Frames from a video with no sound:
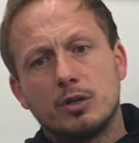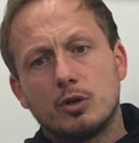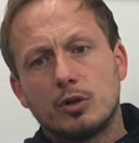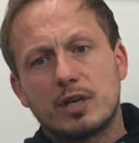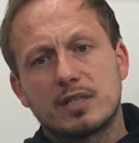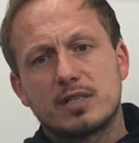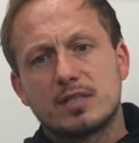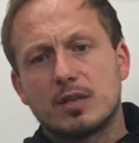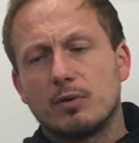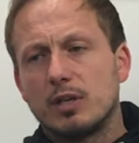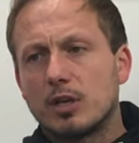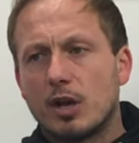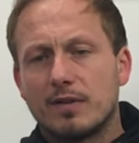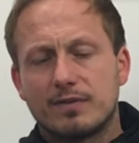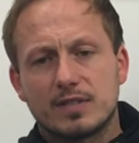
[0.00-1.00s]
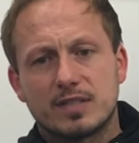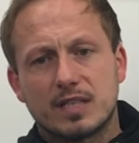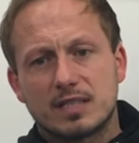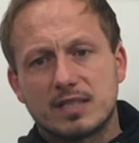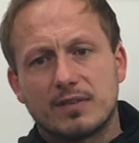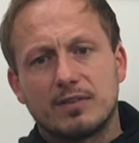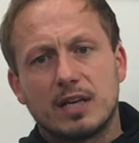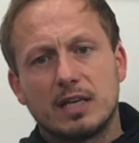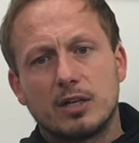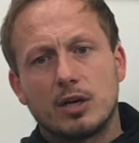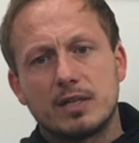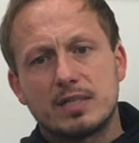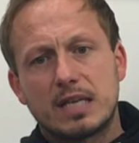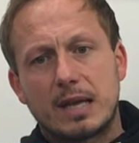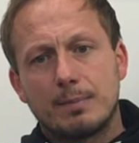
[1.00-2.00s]
Not necessarily going for six, seven, eight,
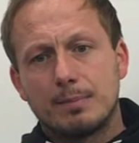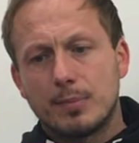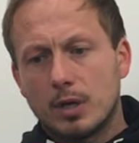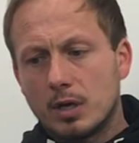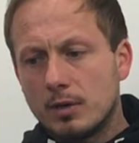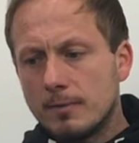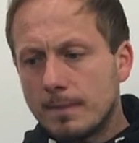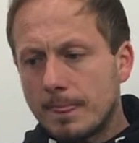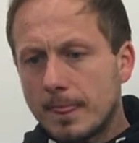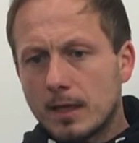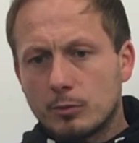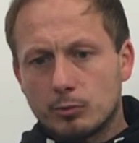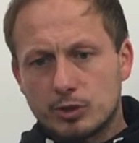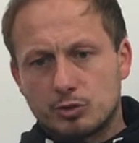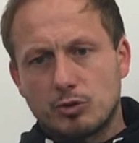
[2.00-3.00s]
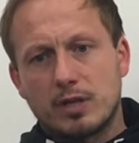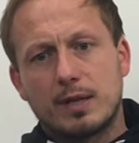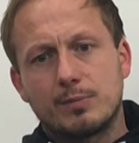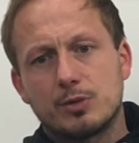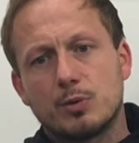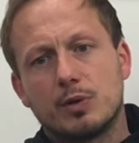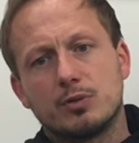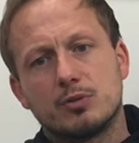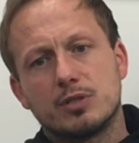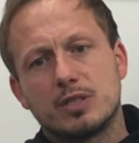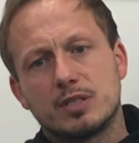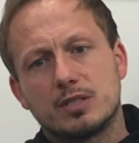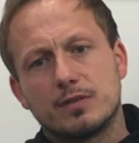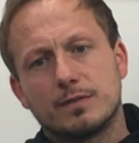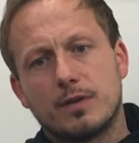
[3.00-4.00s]
nine, ten, but restrict them to entries
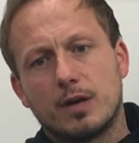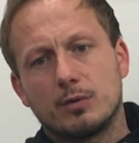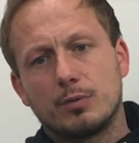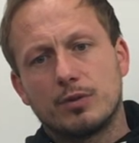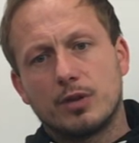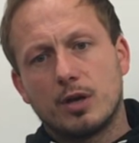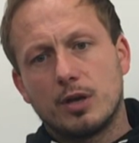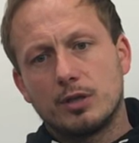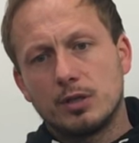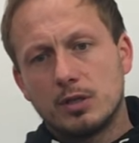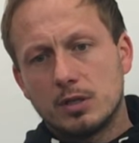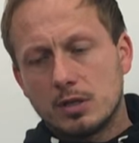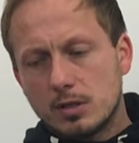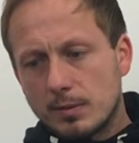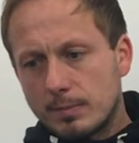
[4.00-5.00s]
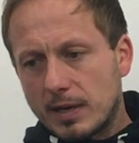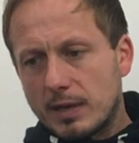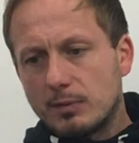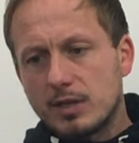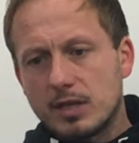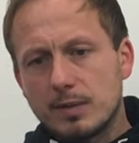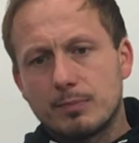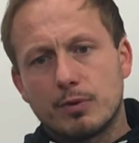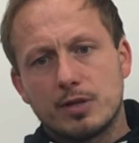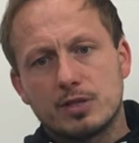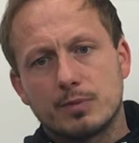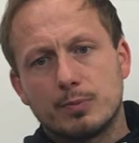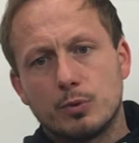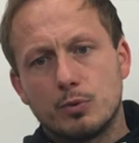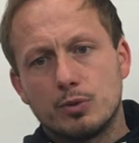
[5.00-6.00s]
into the final third, play within the
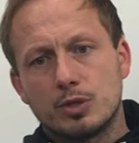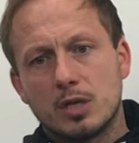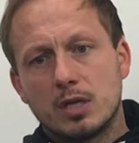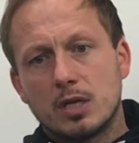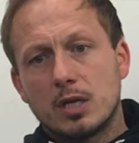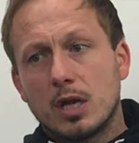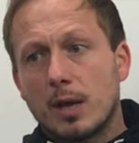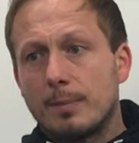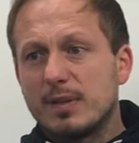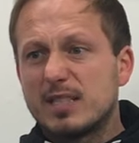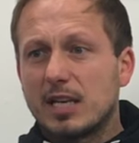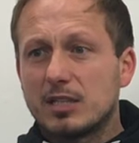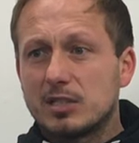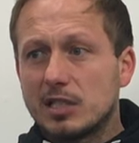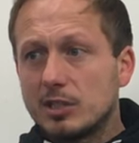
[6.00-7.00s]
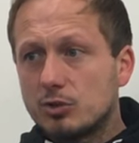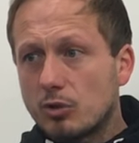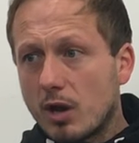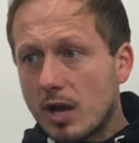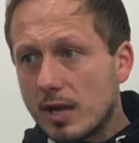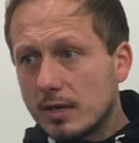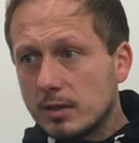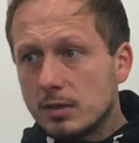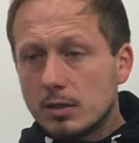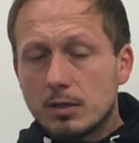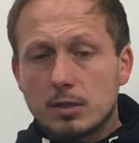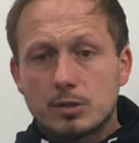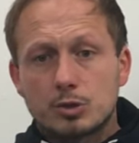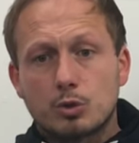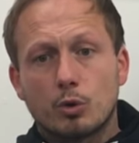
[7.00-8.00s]
principles, and potentially try and
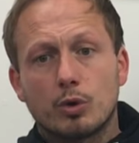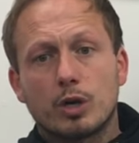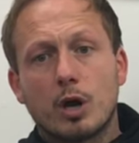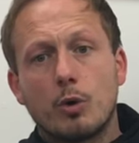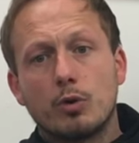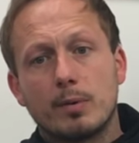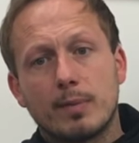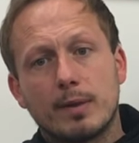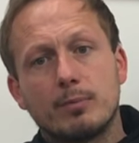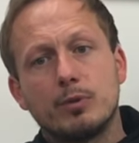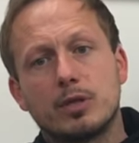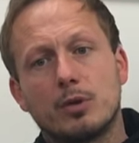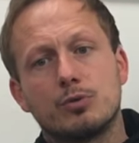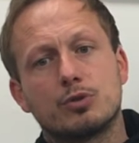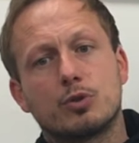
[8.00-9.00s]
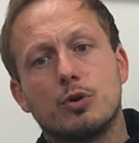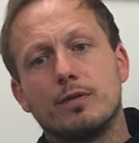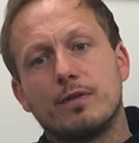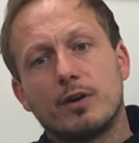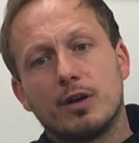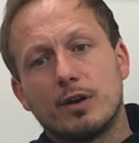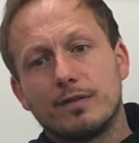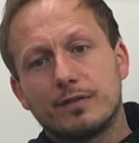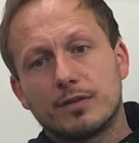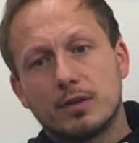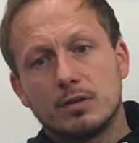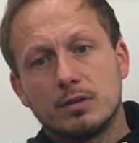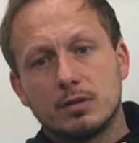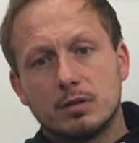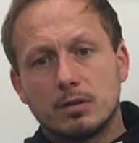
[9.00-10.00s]
score a goal that maybe we don't score very
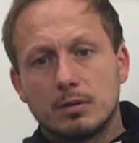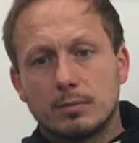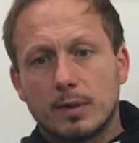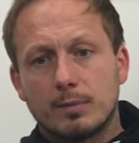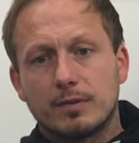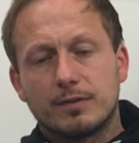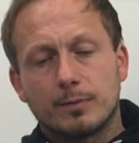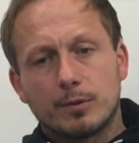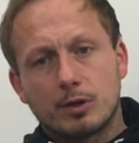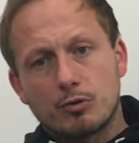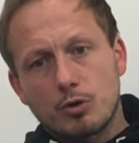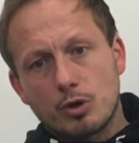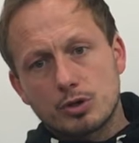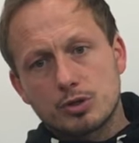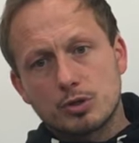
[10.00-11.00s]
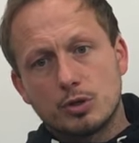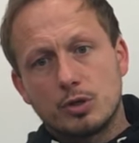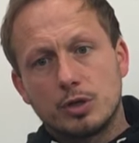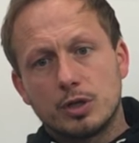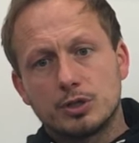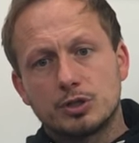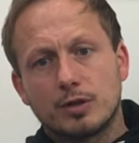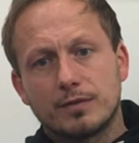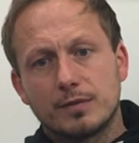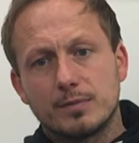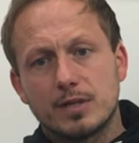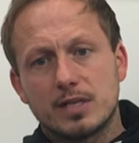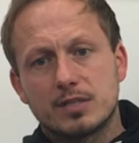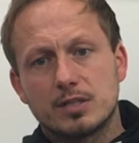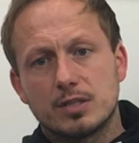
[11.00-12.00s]
often. Maybe from a cross or a shot
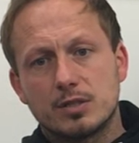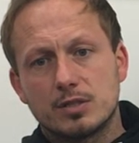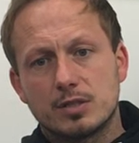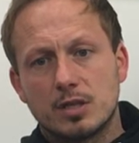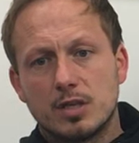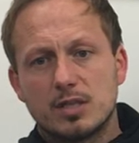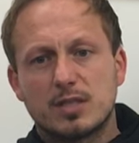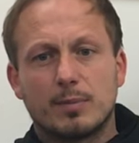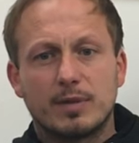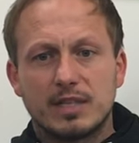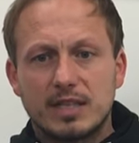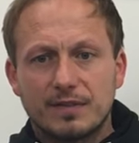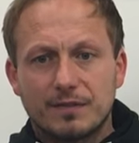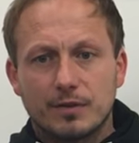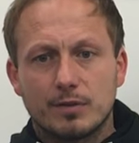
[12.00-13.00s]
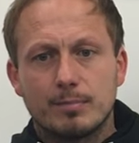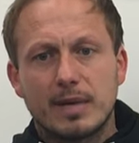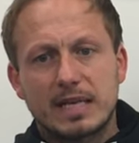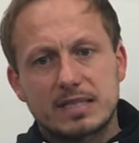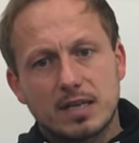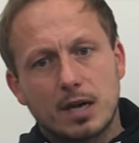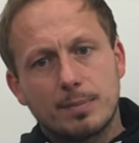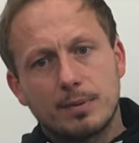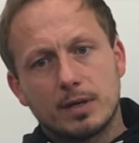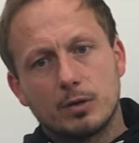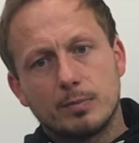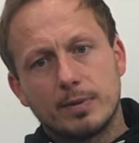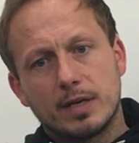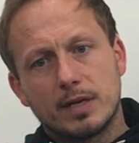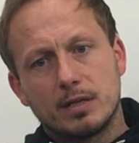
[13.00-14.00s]
from distance, something different, mix it up a
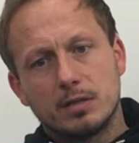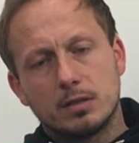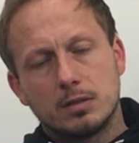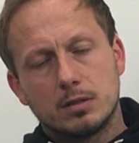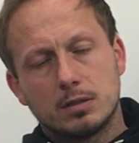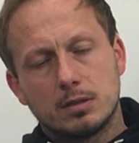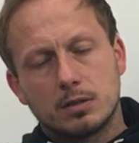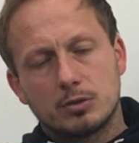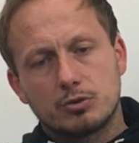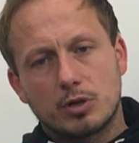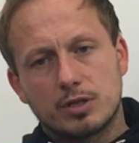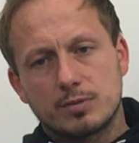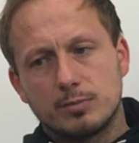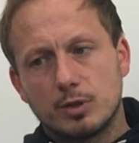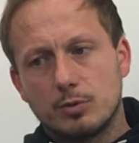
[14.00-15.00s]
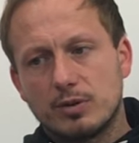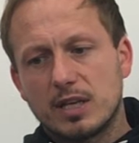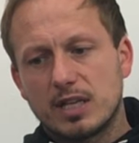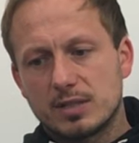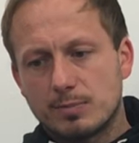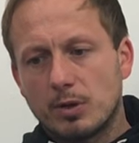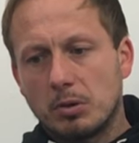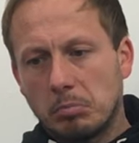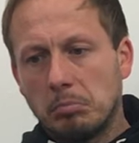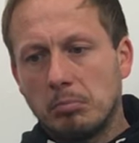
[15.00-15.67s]
little bit and try some new things. But